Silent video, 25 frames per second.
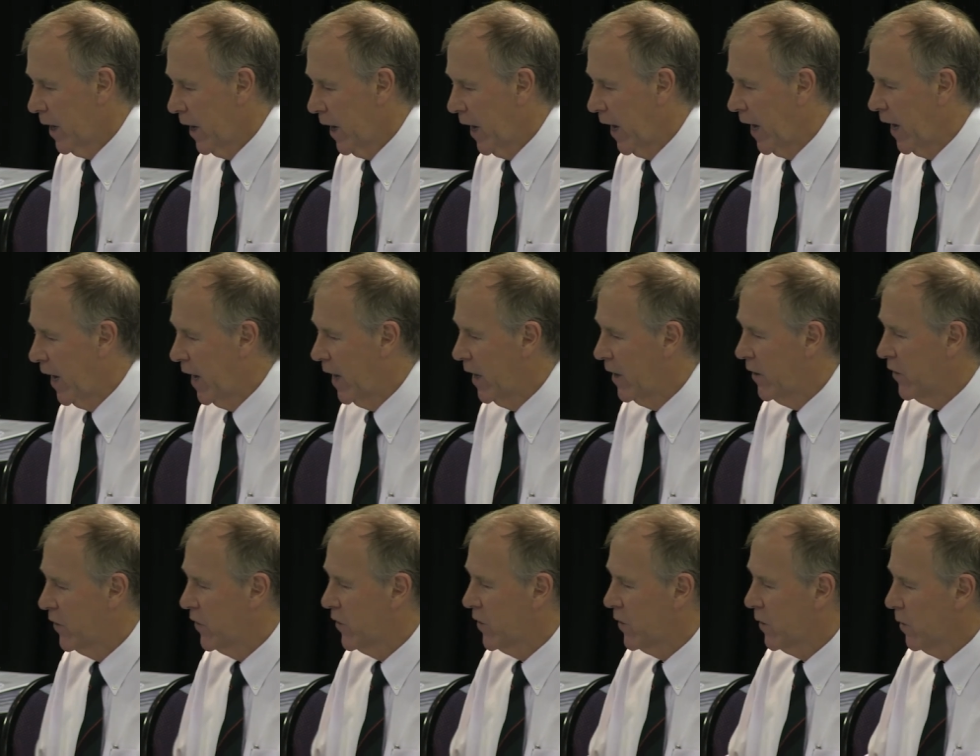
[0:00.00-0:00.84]

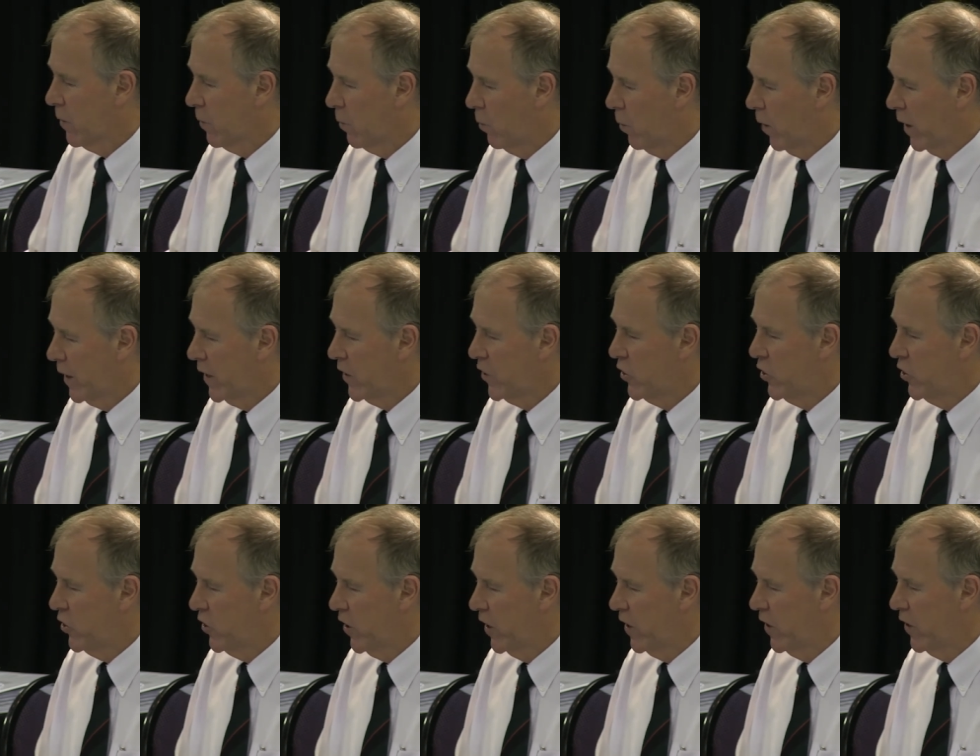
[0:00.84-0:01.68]
And what it
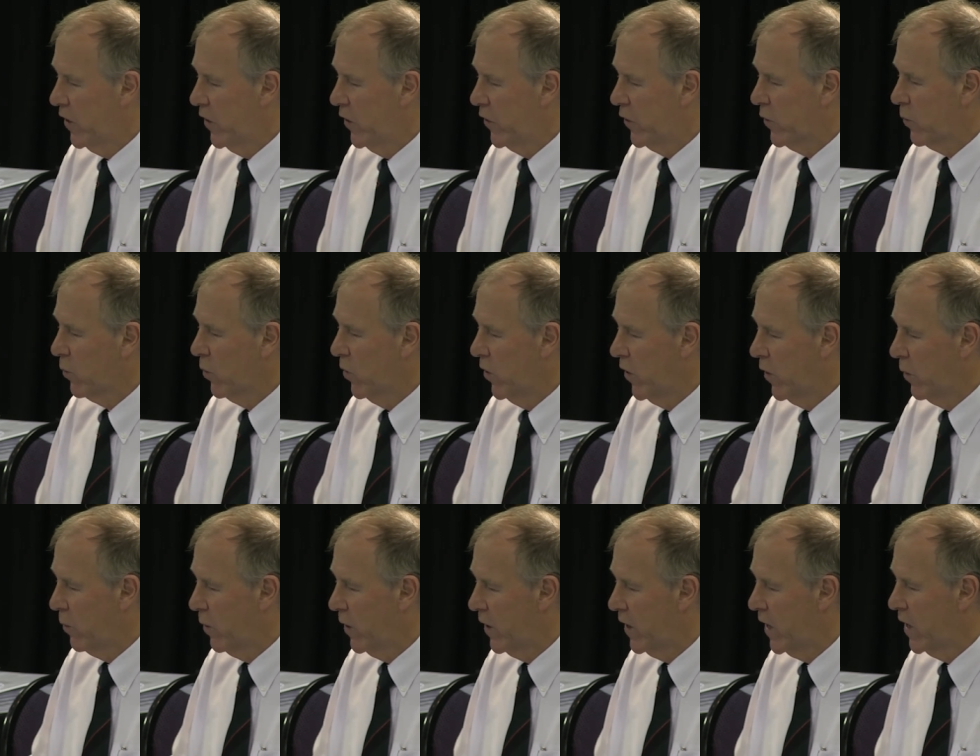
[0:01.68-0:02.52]
shows were
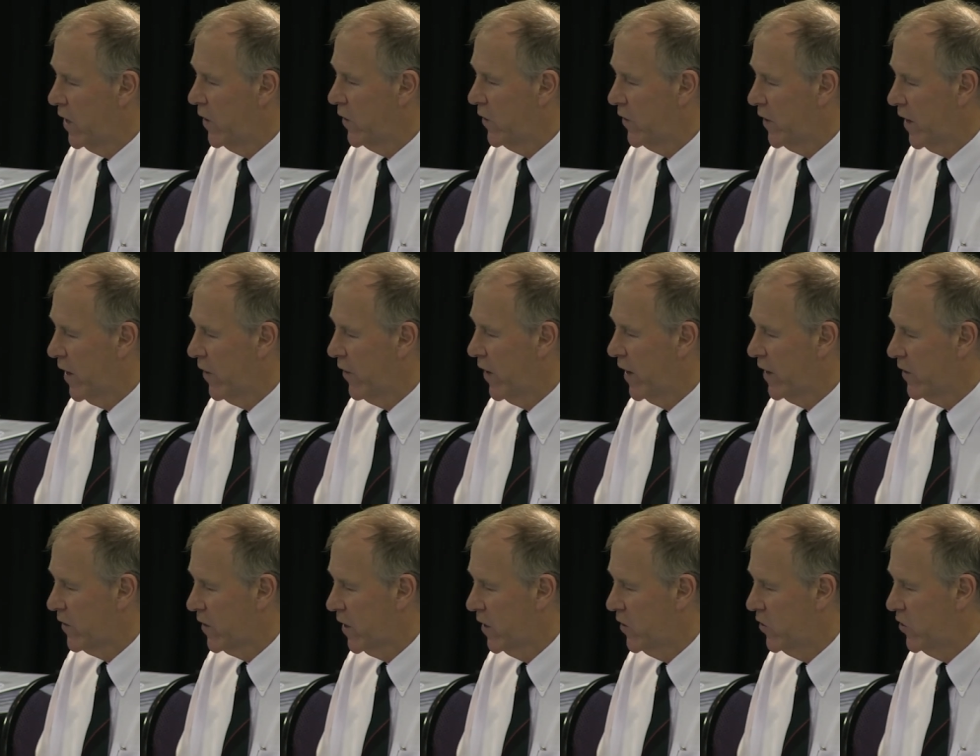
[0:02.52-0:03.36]
there were no
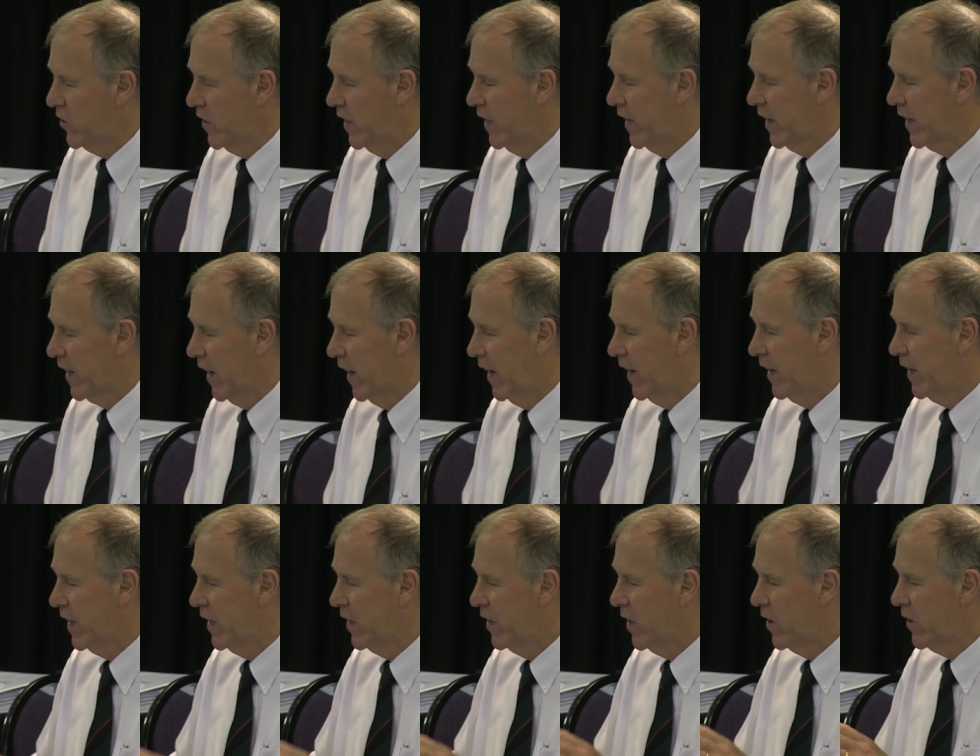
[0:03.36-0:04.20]
teratogenic,
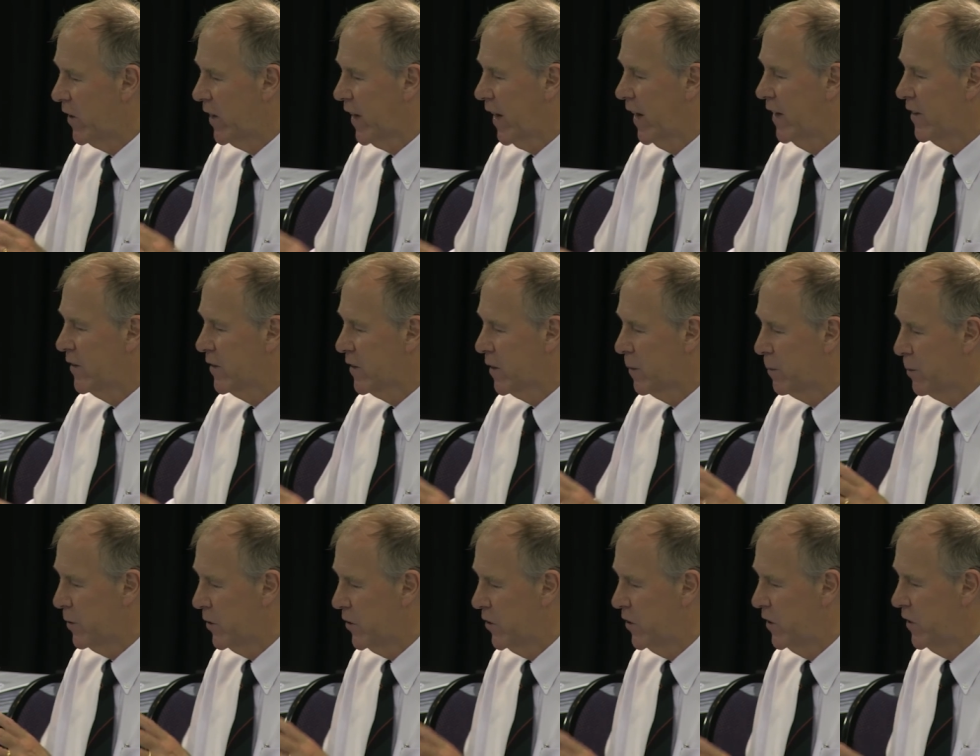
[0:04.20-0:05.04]
i.e., no cancer
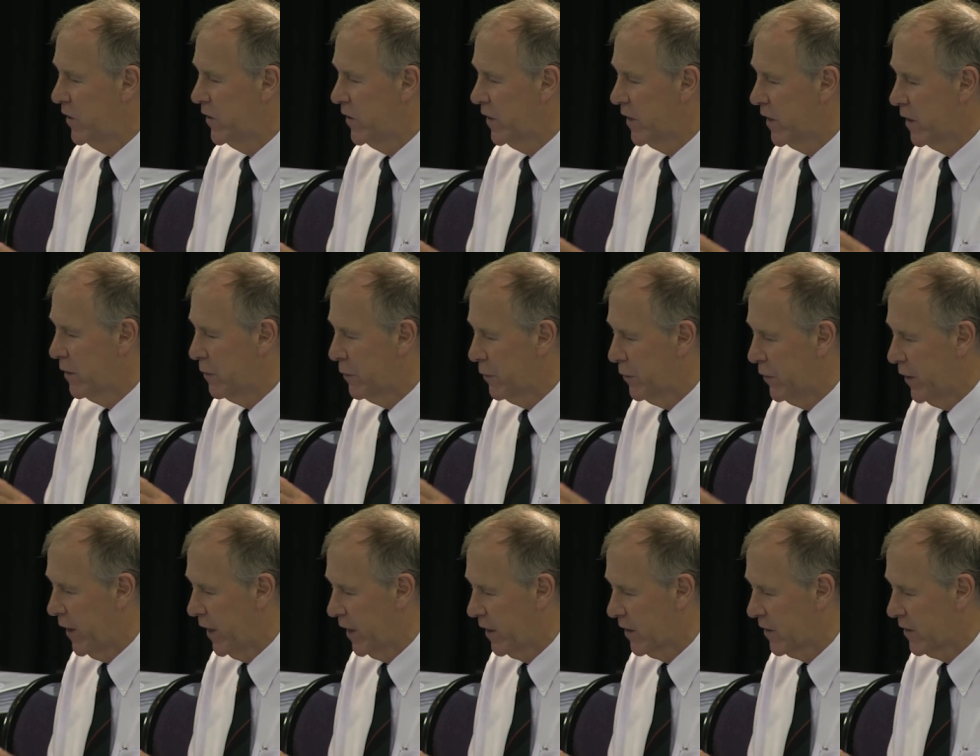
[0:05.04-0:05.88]
producing
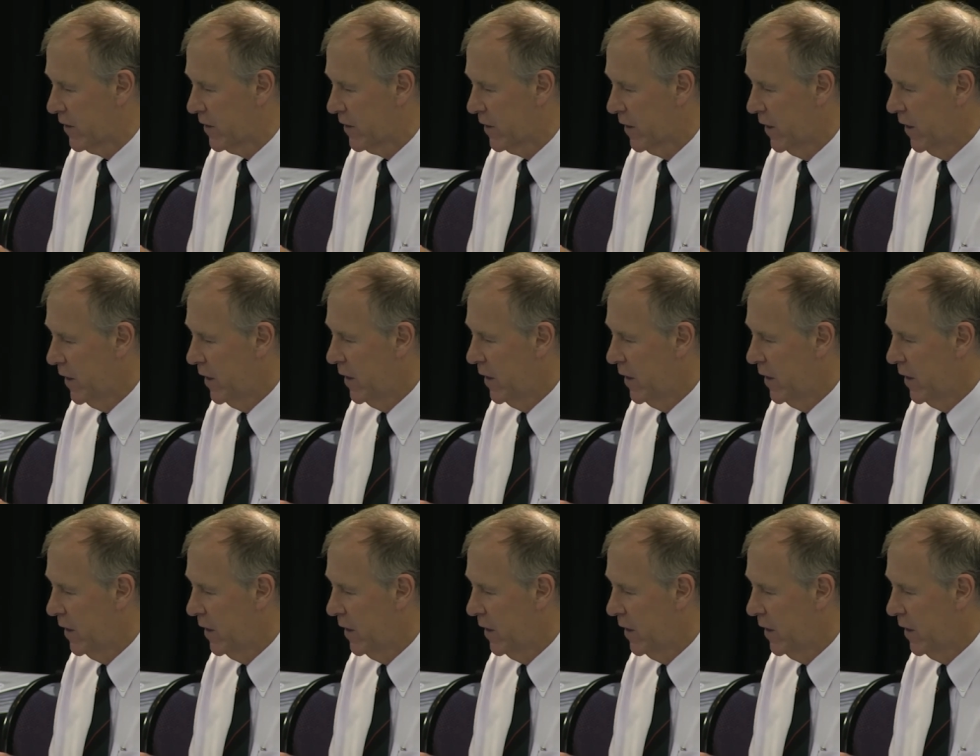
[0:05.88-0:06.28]
effects